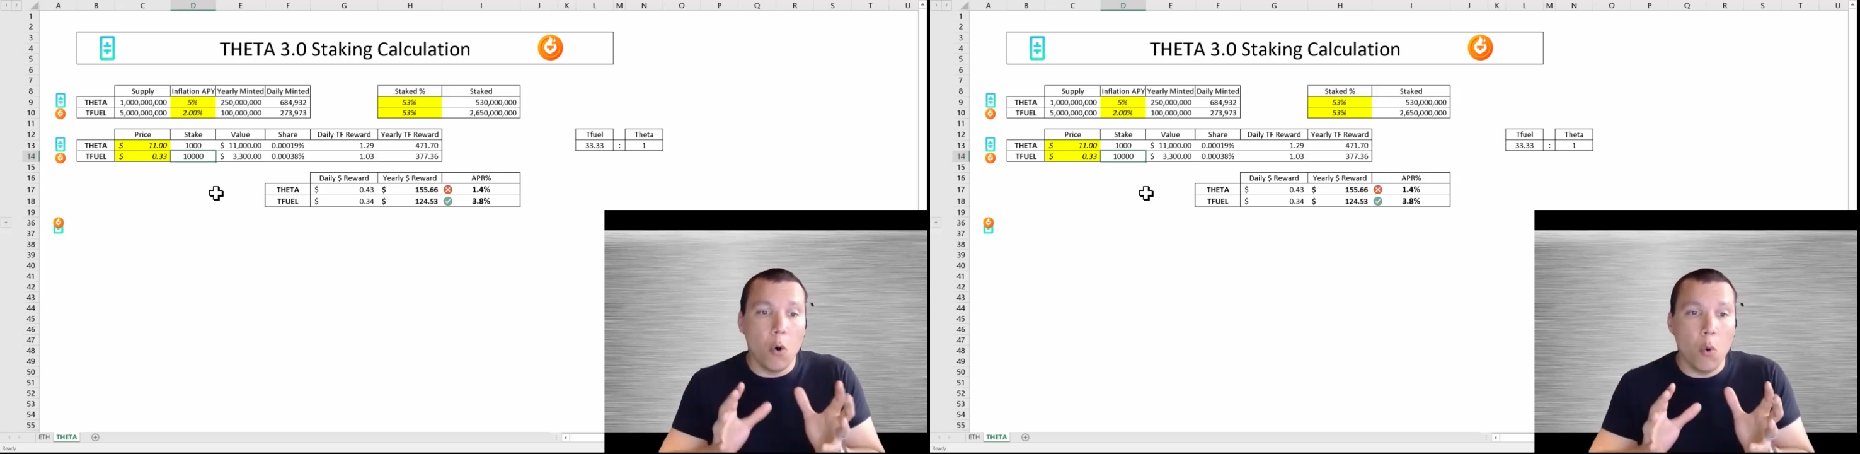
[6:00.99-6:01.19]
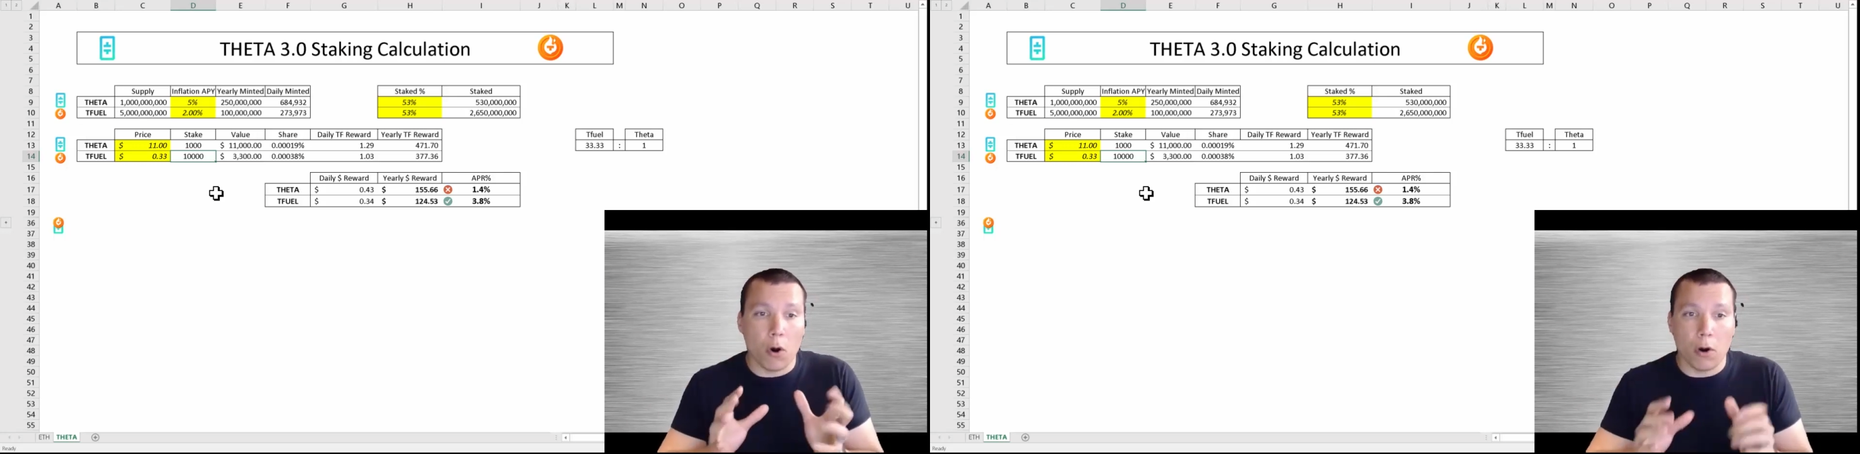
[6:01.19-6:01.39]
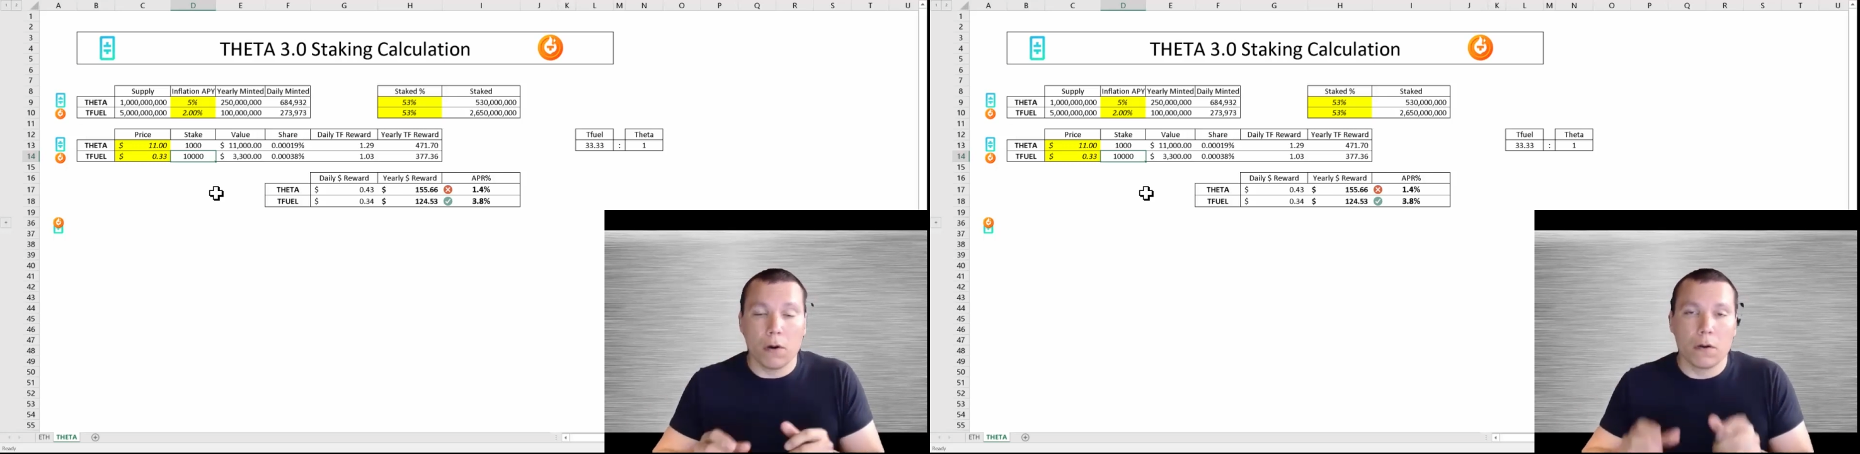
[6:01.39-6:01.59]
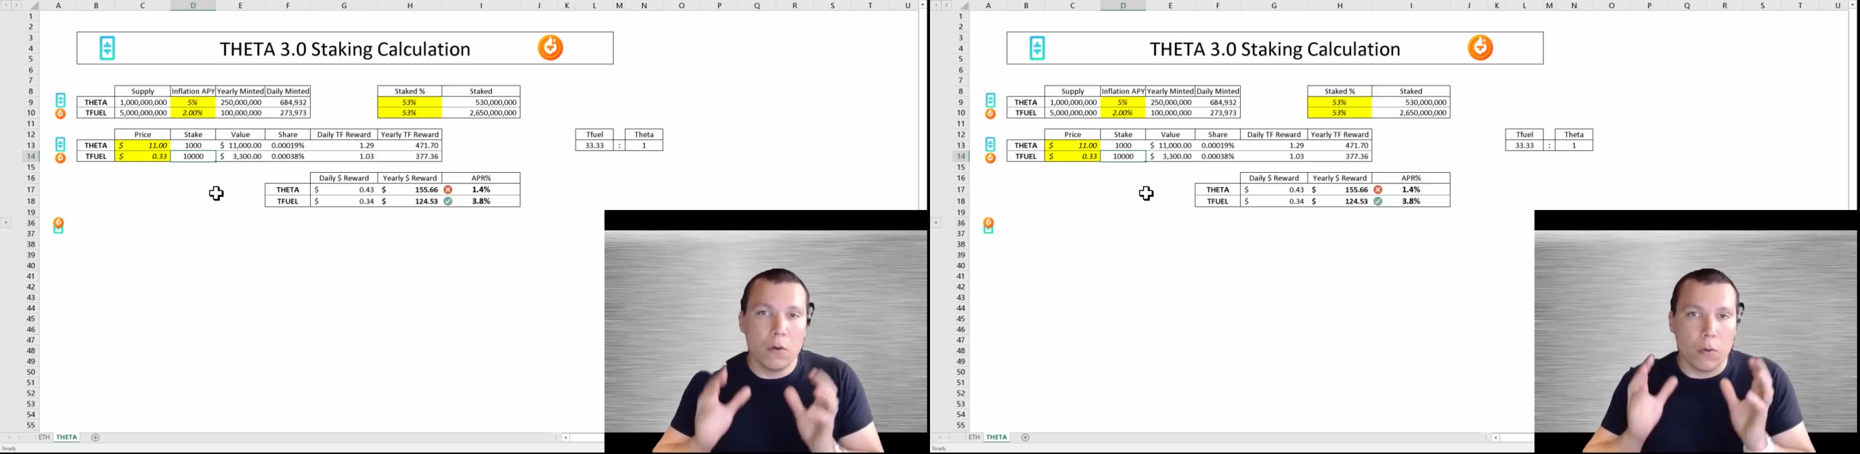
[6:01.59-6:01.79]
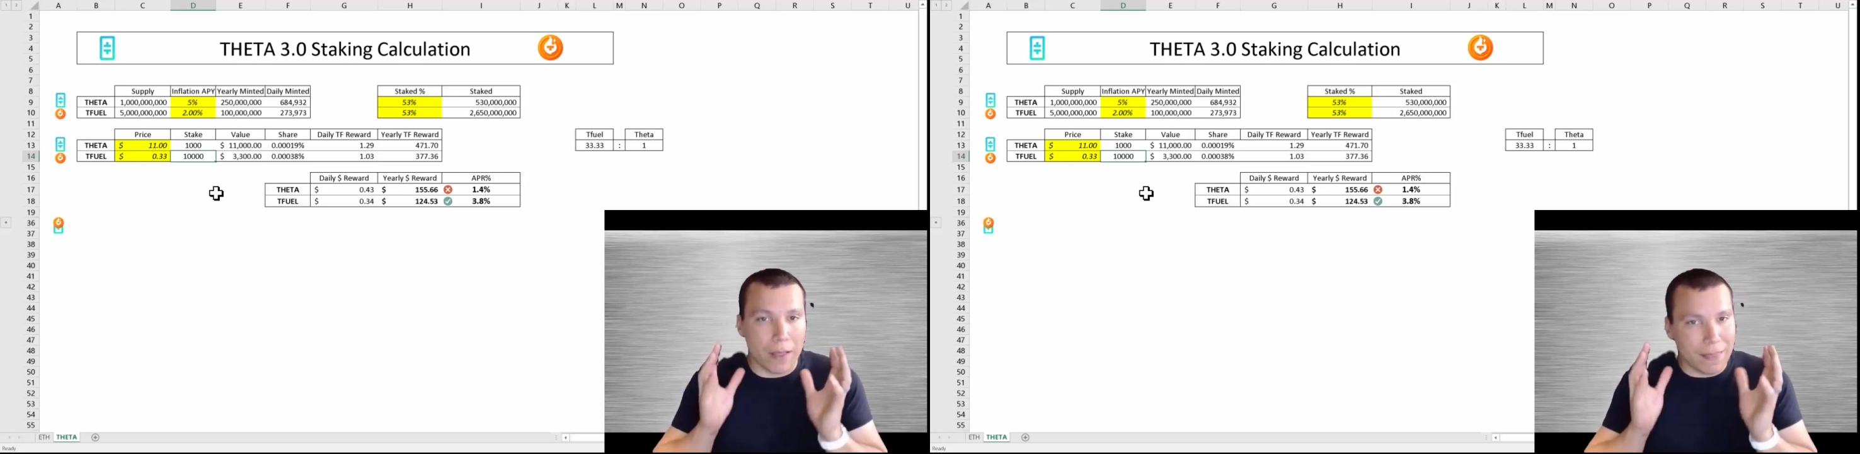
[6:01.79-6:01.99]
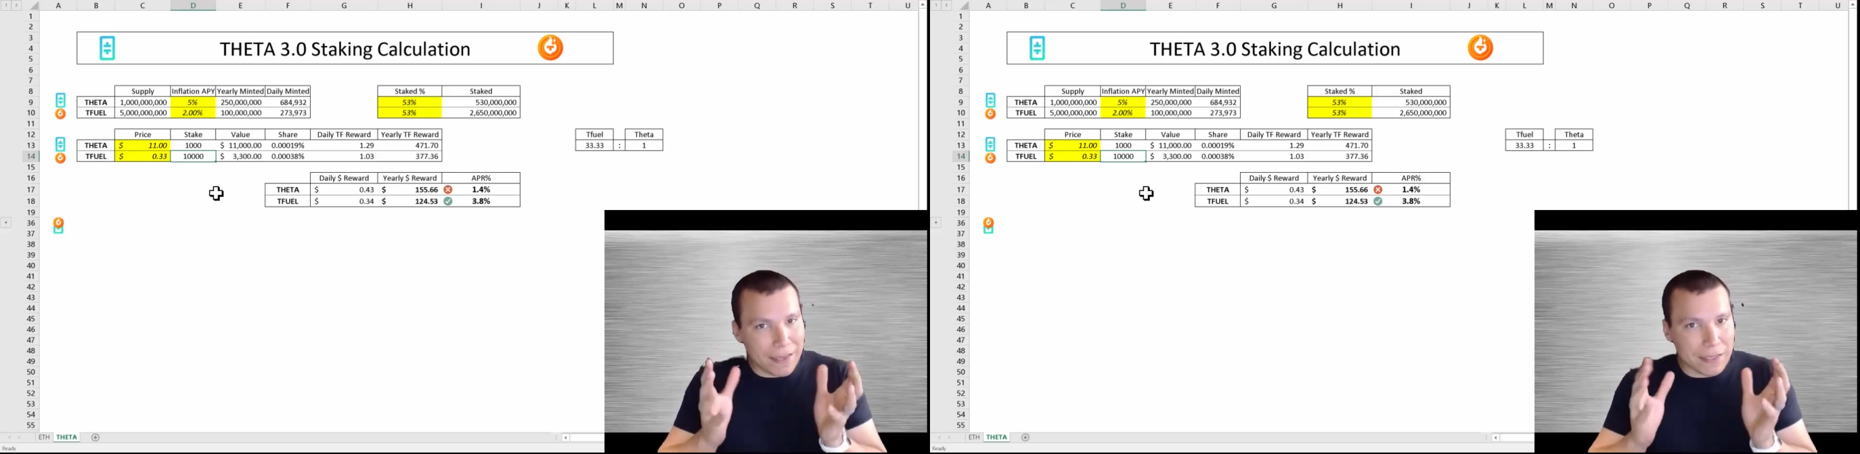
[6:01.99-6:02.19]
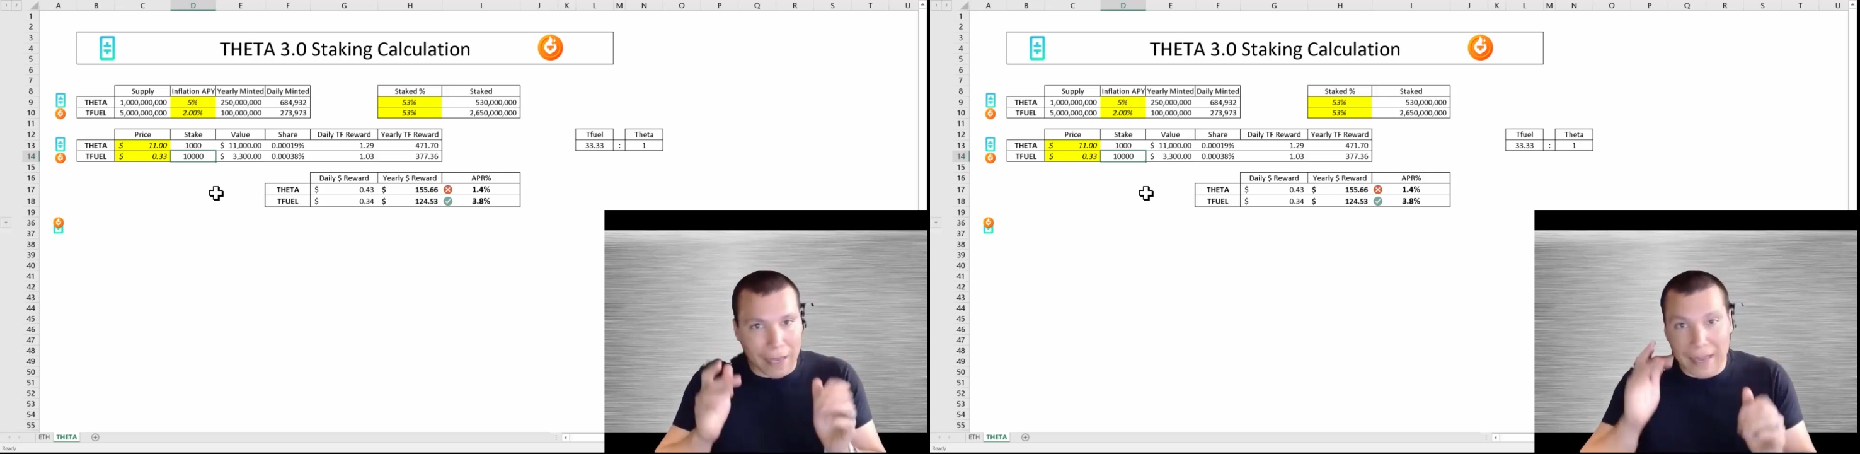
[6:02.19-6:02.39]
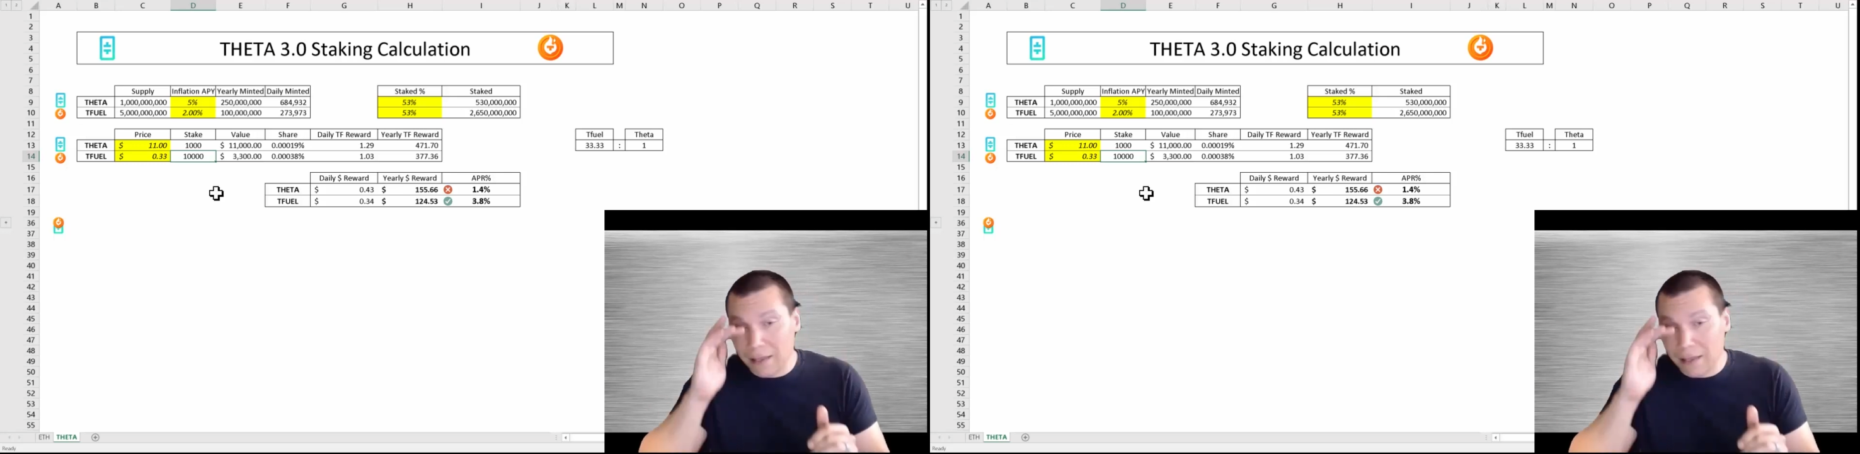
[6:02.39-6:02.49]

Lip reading: or what I think is